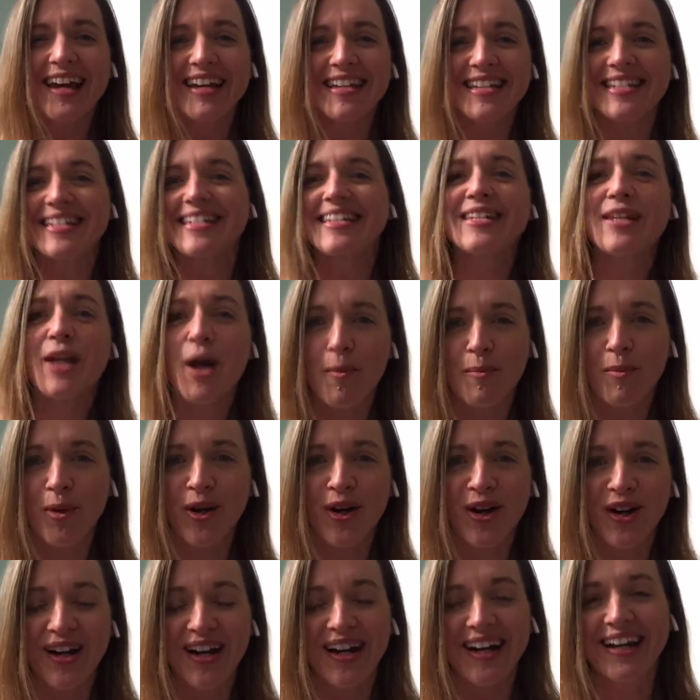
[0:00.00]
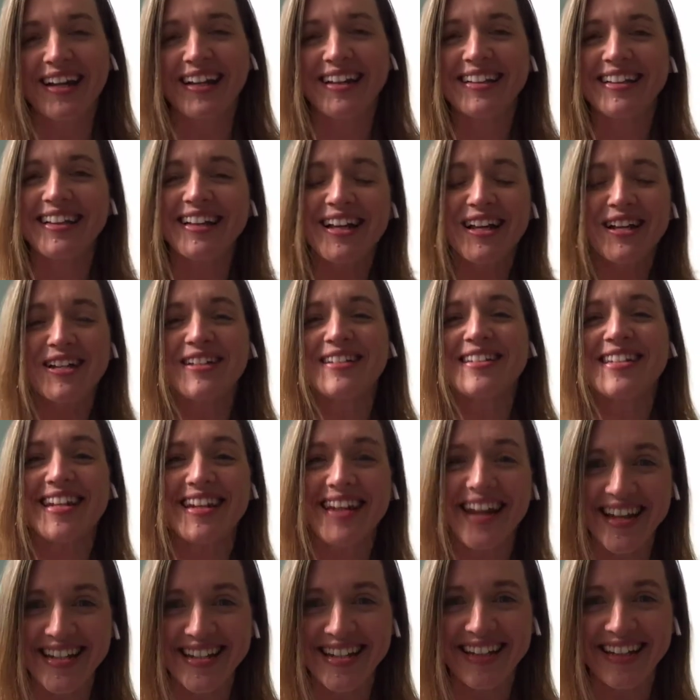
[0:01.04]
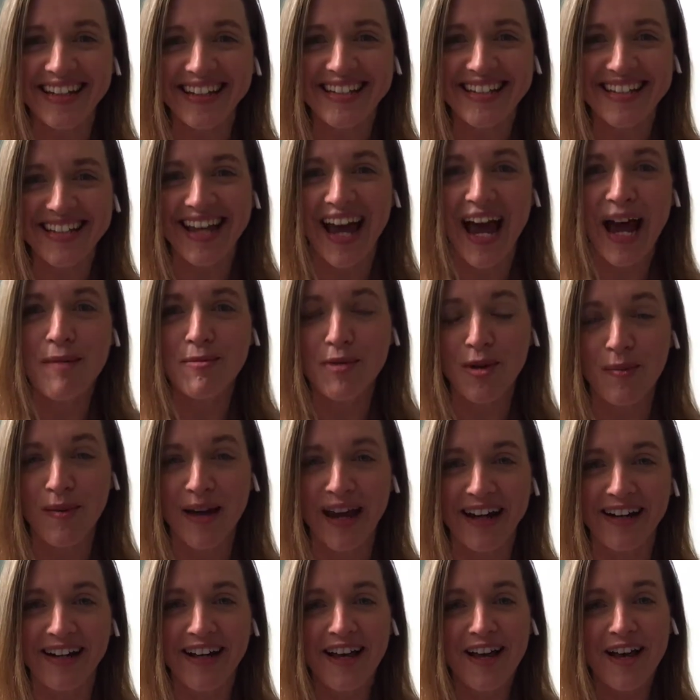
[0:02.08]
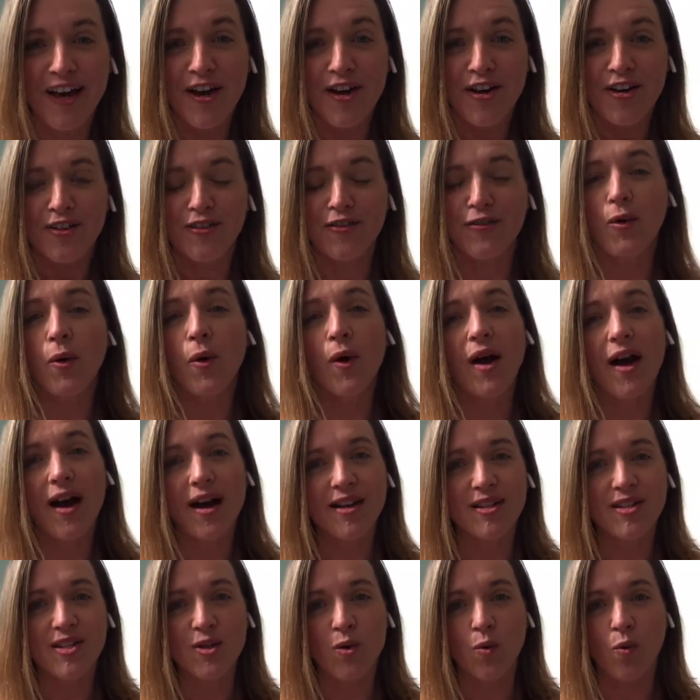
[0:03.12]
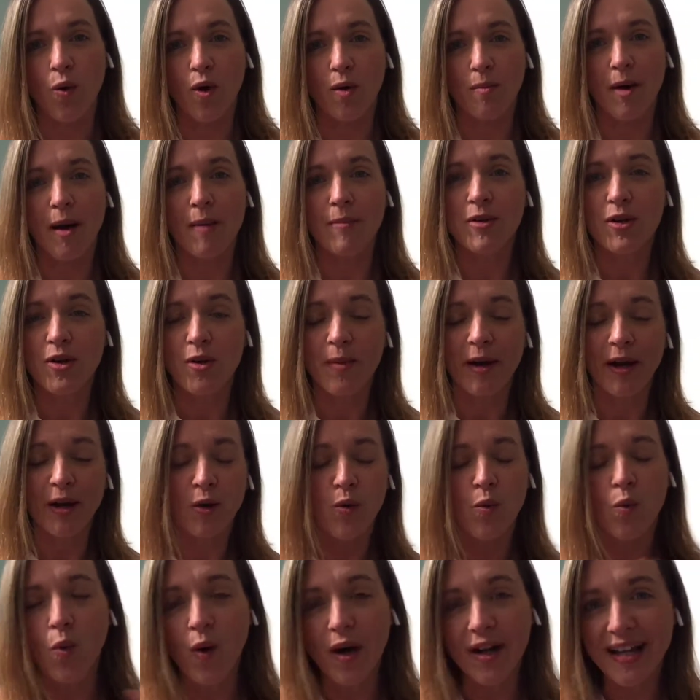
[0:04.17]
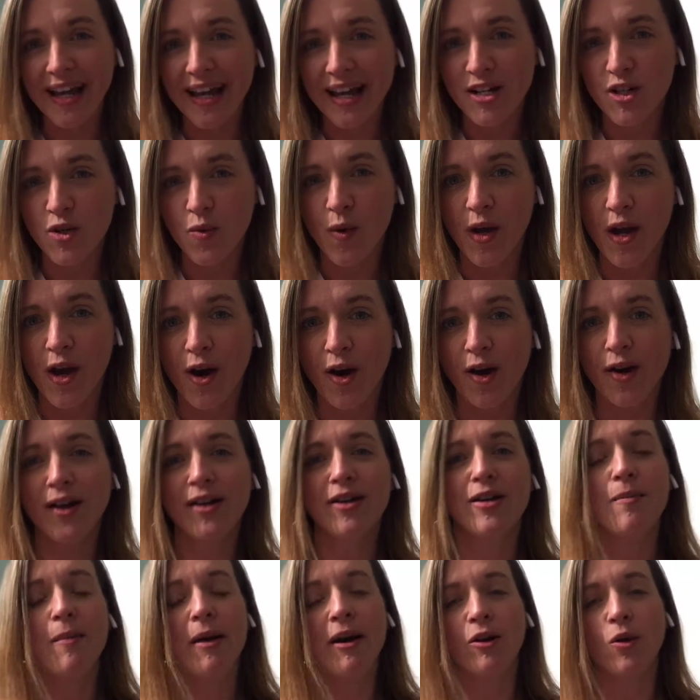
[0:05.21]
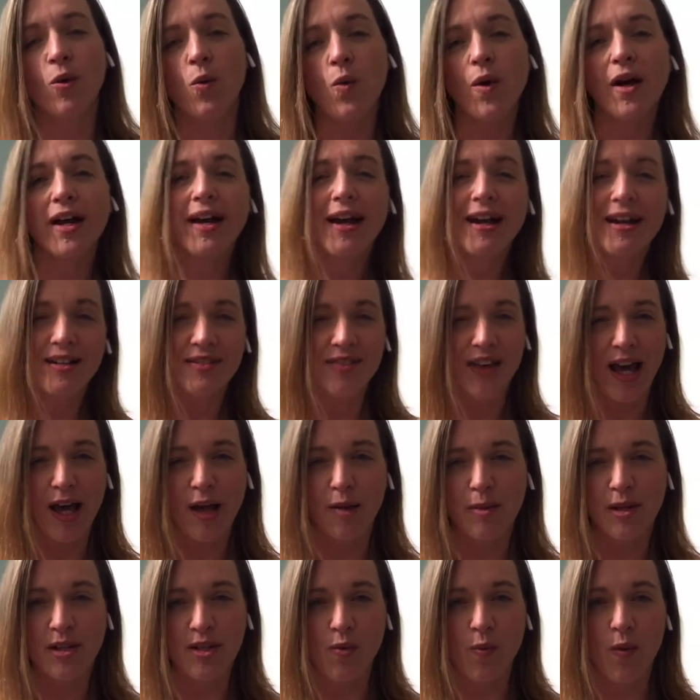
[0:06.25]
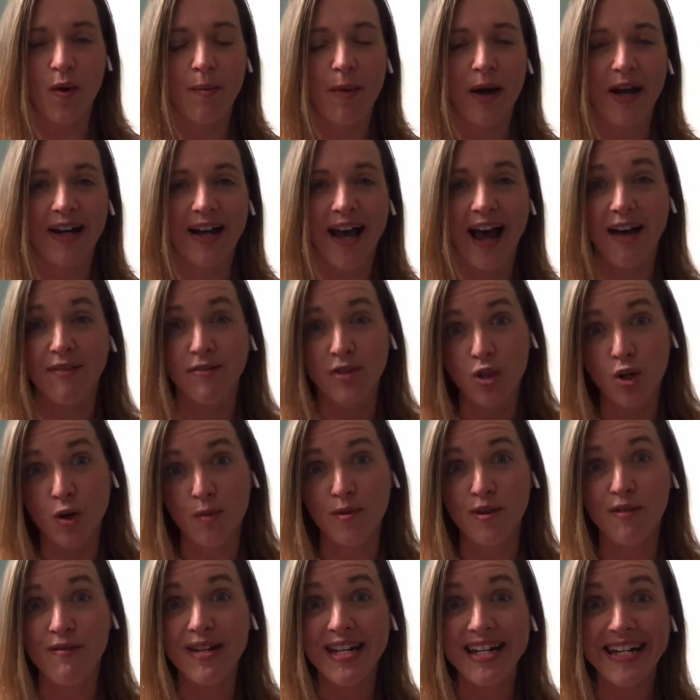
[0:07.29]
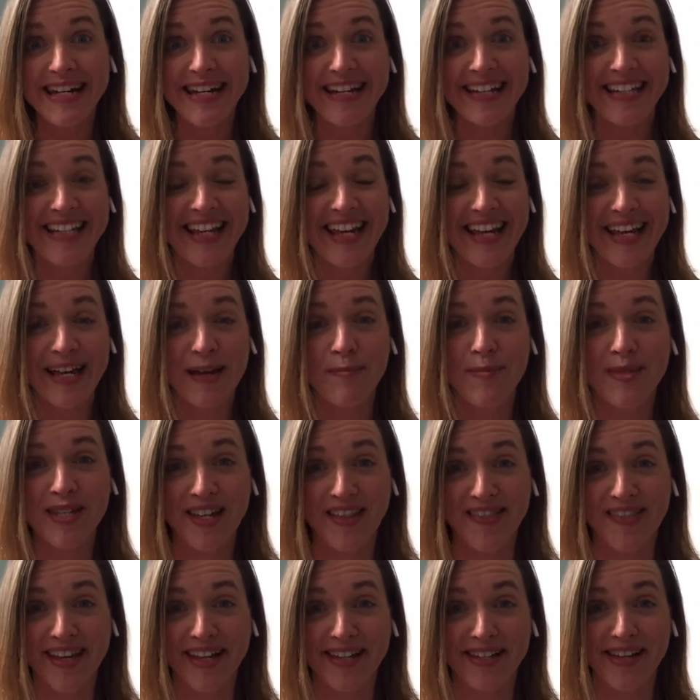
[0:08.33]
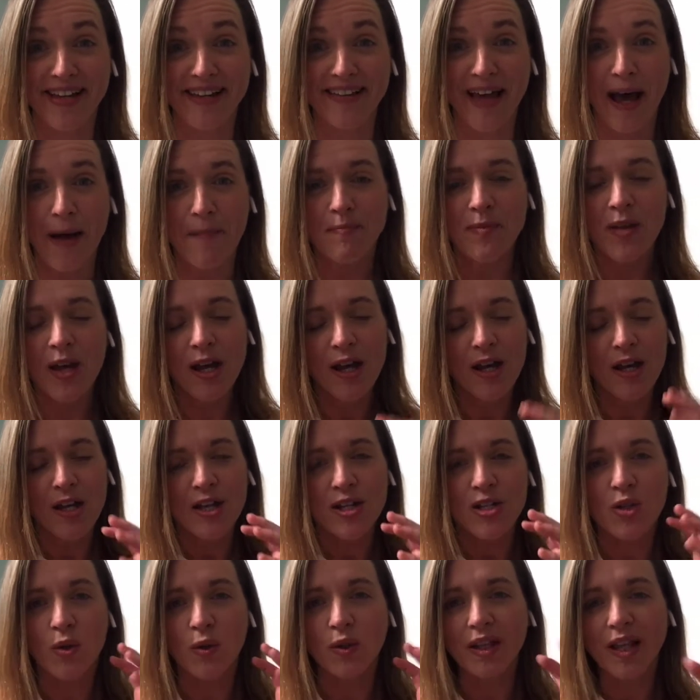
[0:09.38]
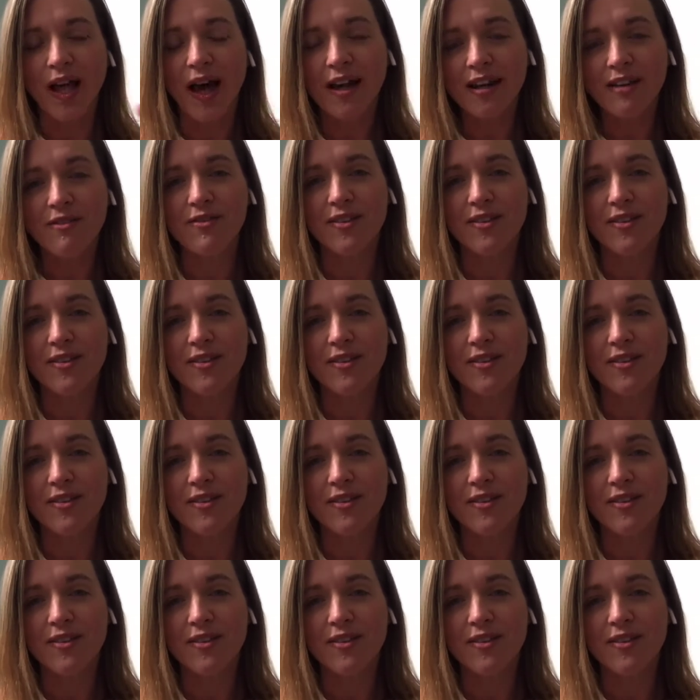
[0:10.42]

number. It's a nice time domain for us to warm up no matter what age we are and no matter what kind of ailments we might have in terms of knees, hips, and things like that. So a lot of